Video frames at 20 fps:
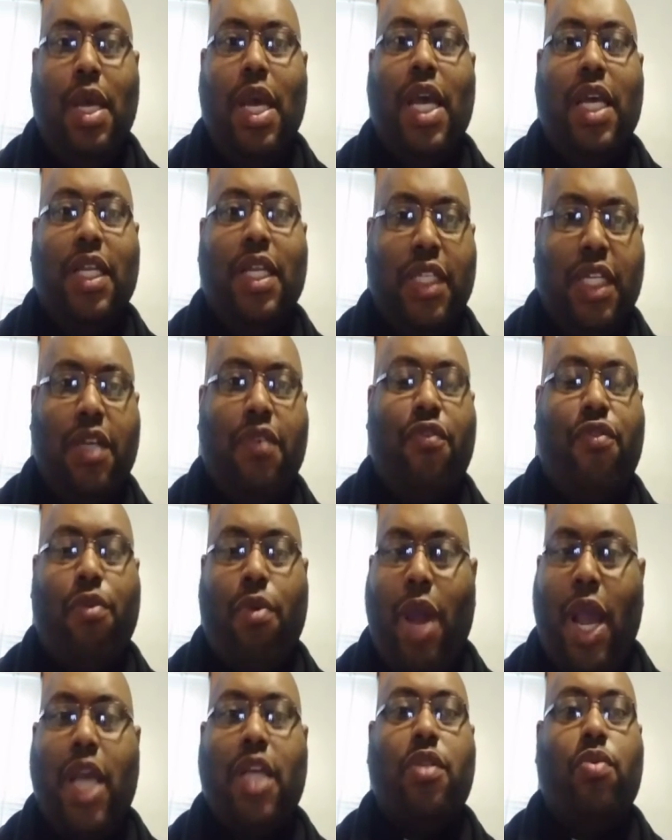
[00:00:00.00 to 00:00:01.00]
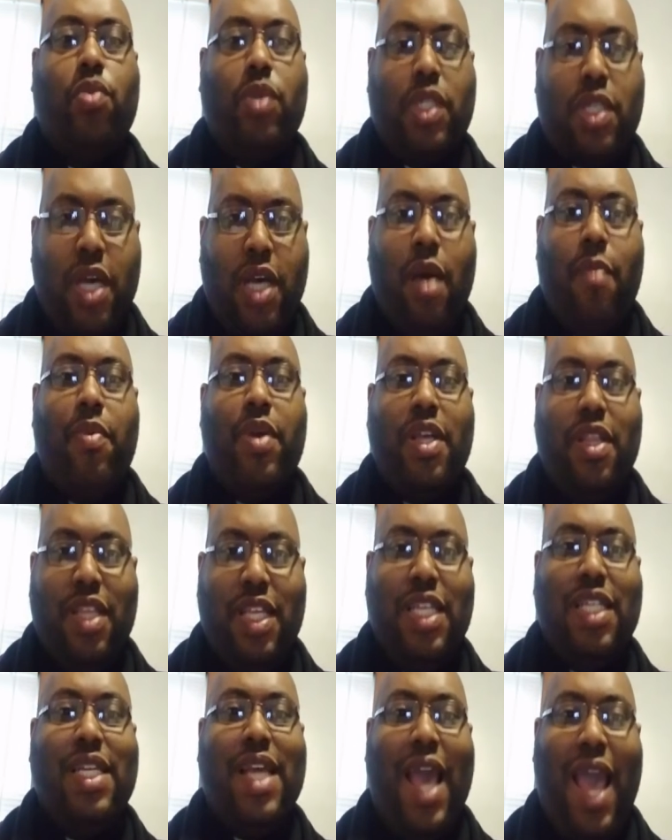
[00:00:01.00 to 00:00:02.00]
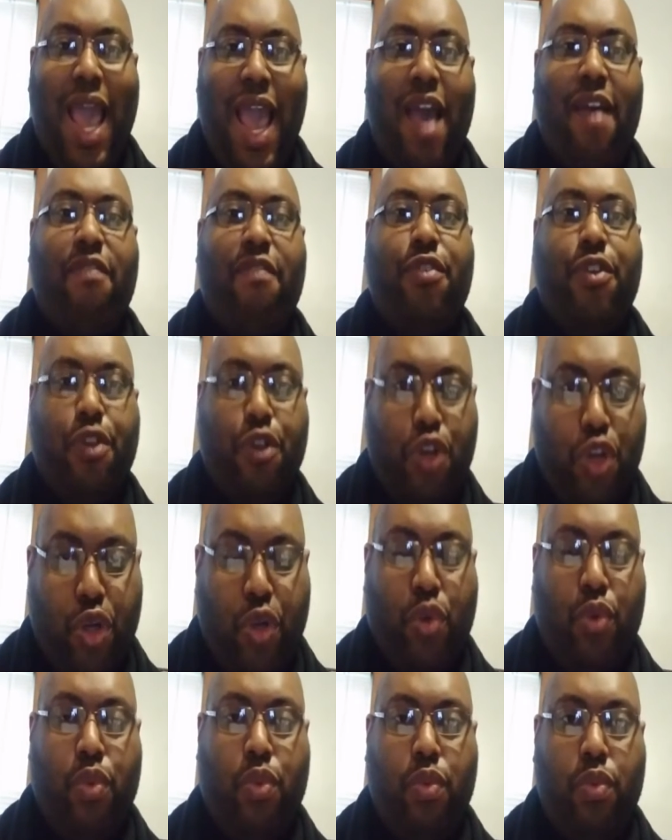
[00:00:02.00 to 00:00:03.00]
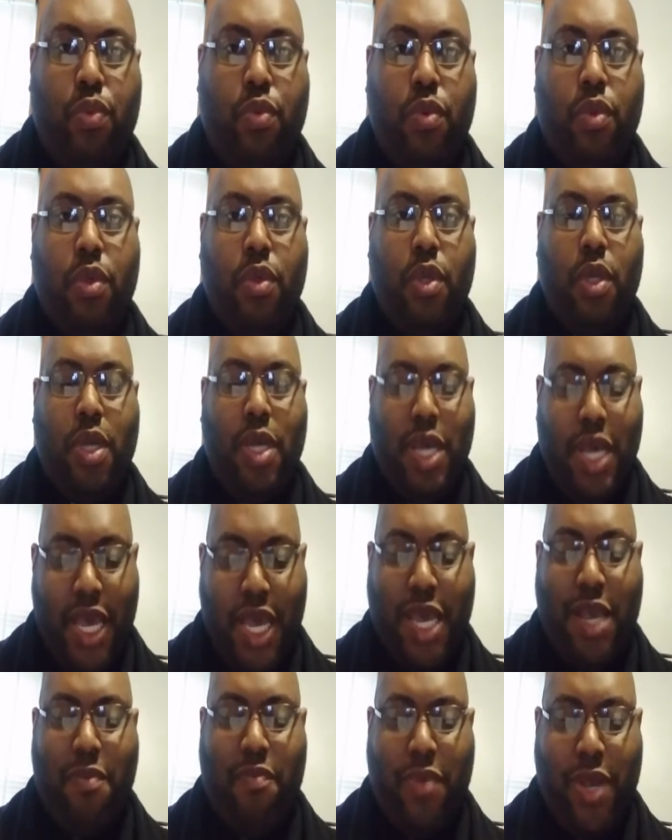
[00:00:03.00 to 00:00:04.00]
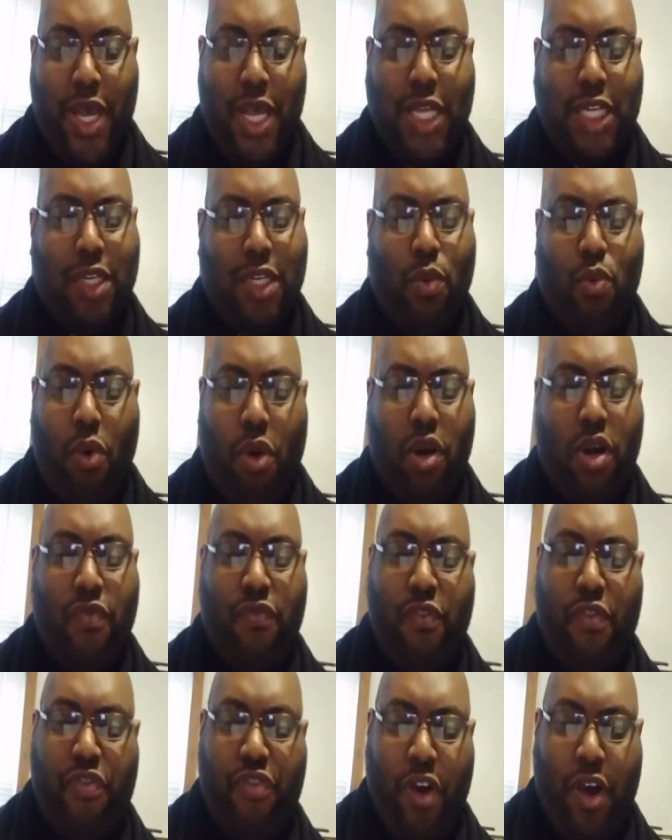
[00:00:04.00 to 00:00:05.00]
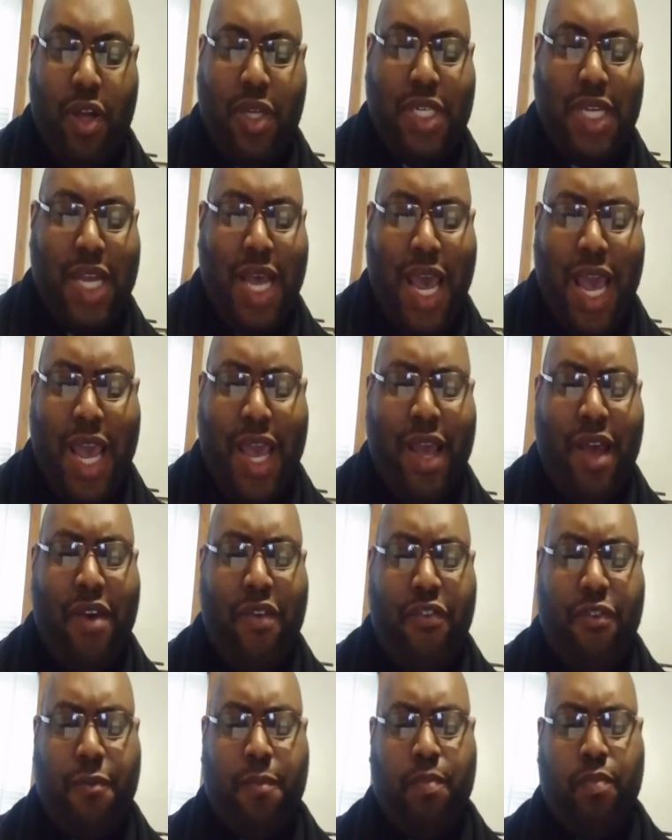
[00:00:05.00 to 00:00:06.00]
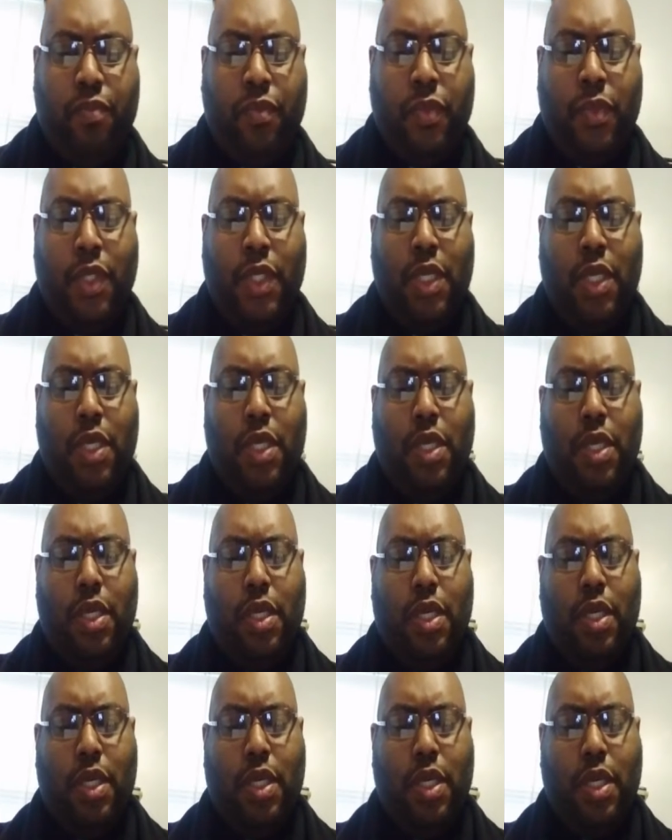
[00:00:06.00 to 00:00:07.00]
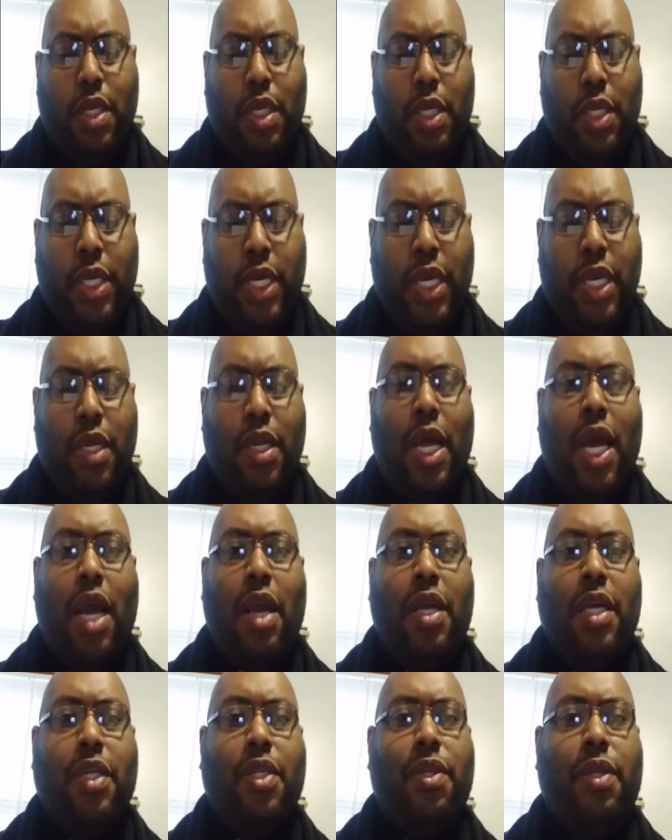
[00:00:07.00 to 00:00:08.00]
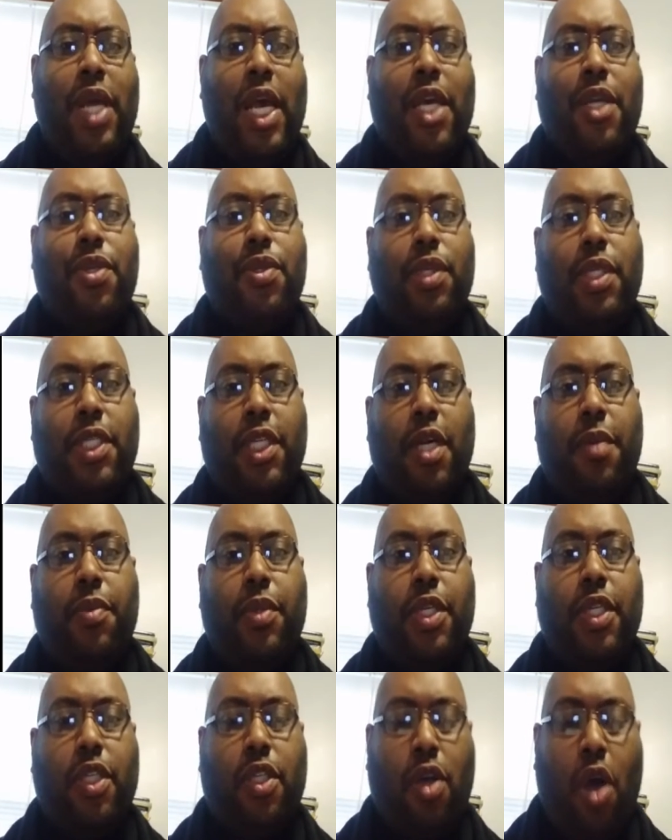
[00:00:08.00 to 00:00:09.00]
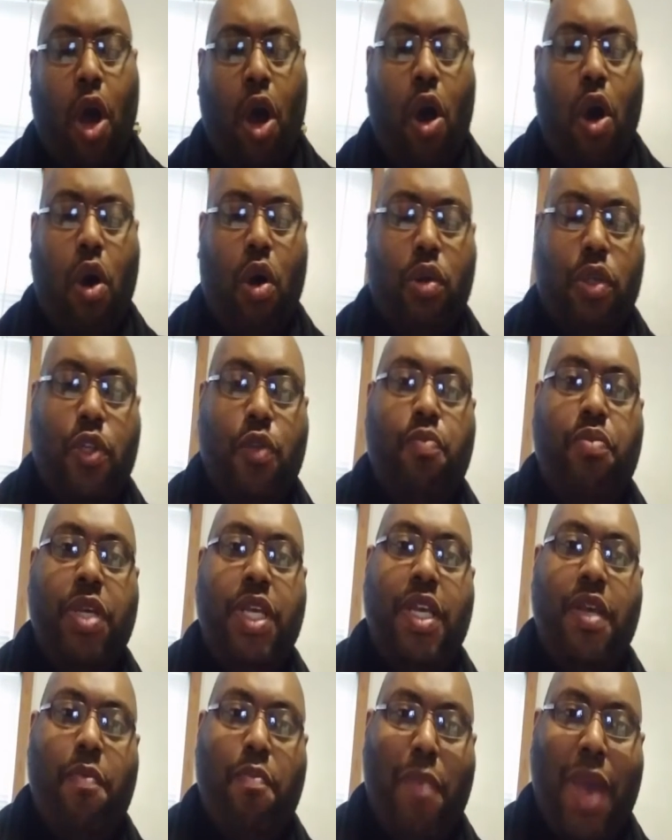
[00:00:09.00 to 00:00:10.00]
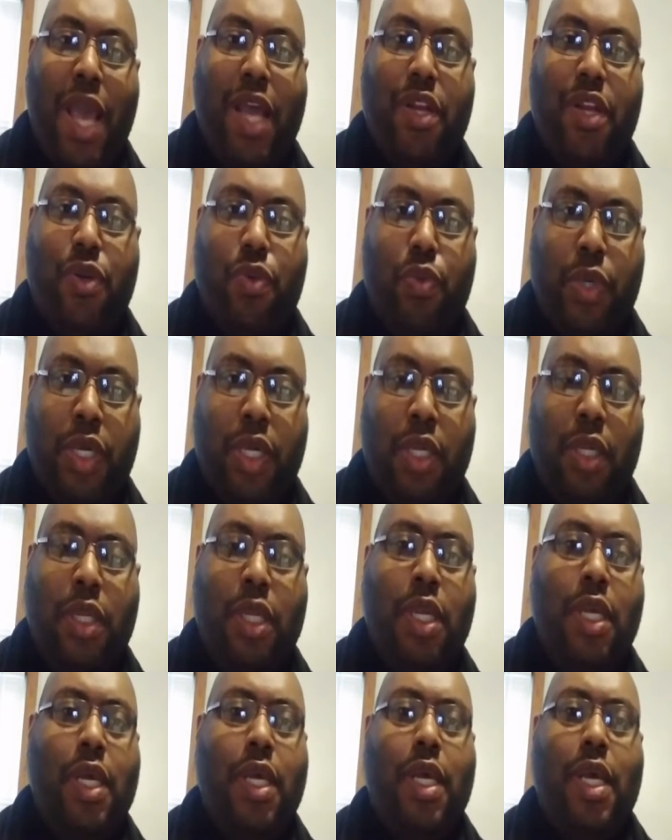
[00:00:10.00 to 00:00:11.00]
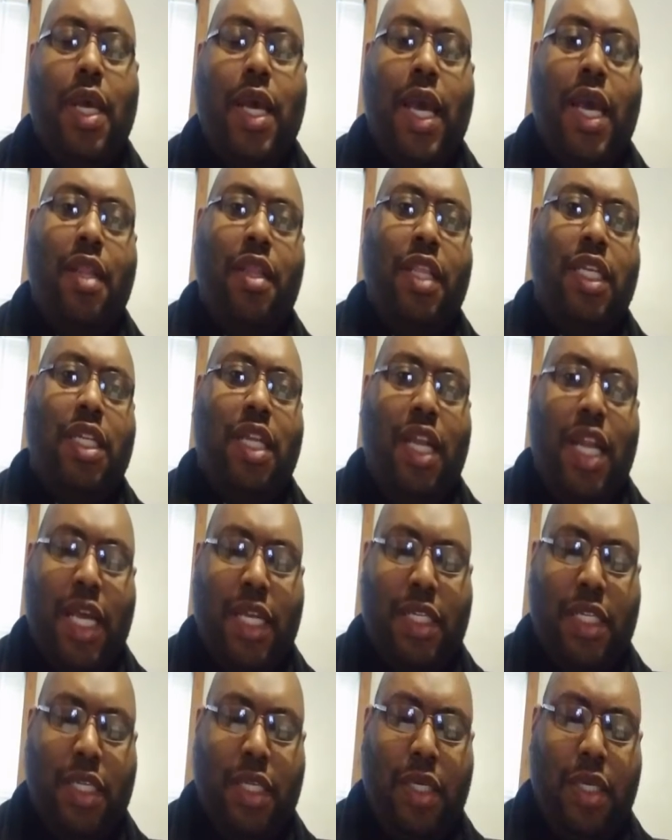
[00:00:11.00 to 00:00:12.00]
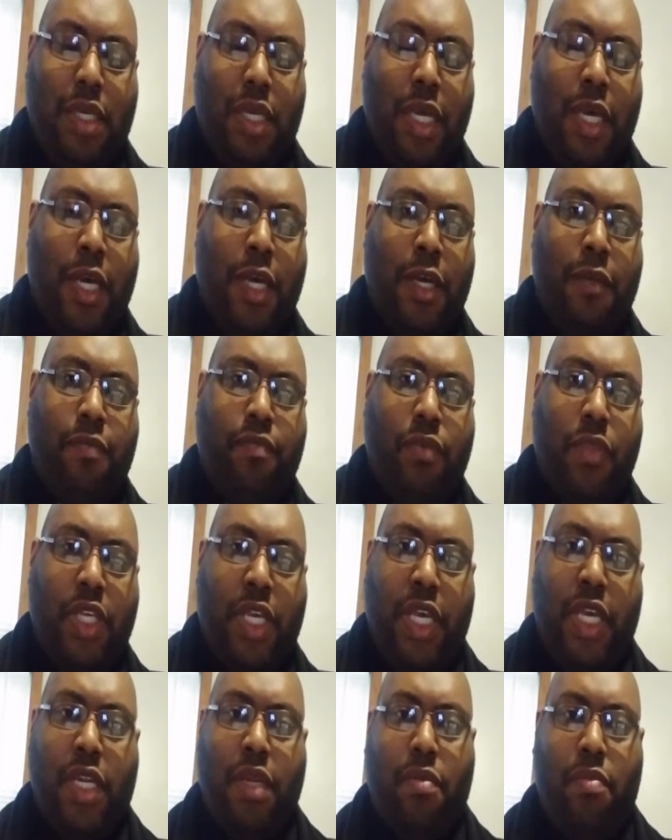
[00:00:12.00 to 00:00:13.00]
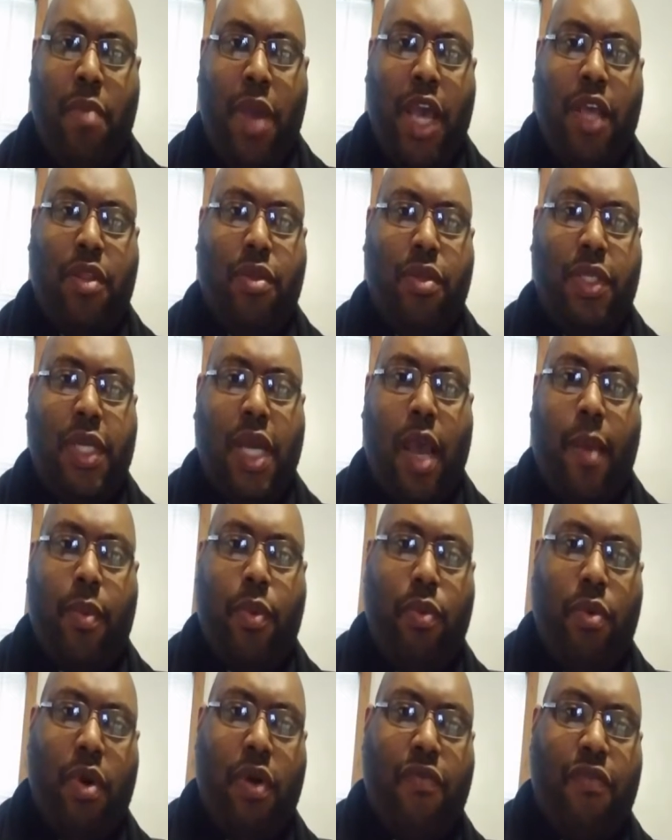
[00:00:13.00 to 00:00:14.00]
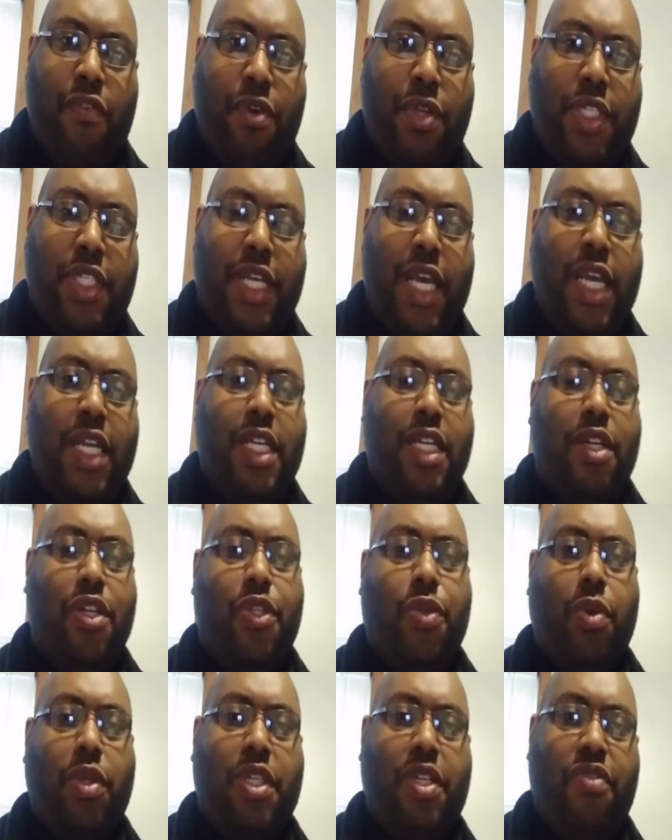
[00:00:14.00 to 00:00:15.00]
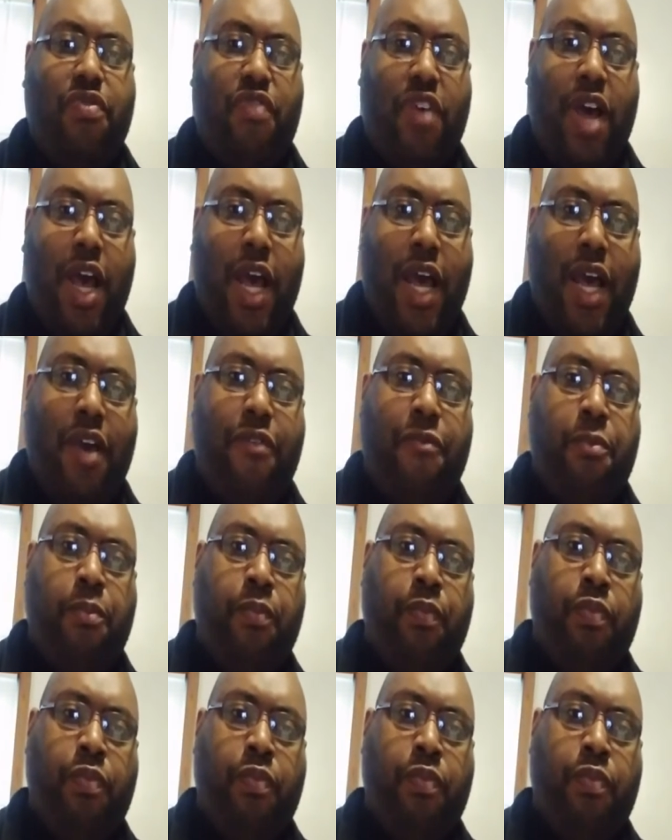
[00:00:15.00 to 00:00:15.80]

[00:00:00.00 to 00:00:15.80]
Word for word: as if Christ was coming this afternoon. Amen. That's a wonderful thought to have. Again, our international subject is called to be Emmanuel, and this lesson, uh, again, Matthew chapter 1, verses 18 to 25,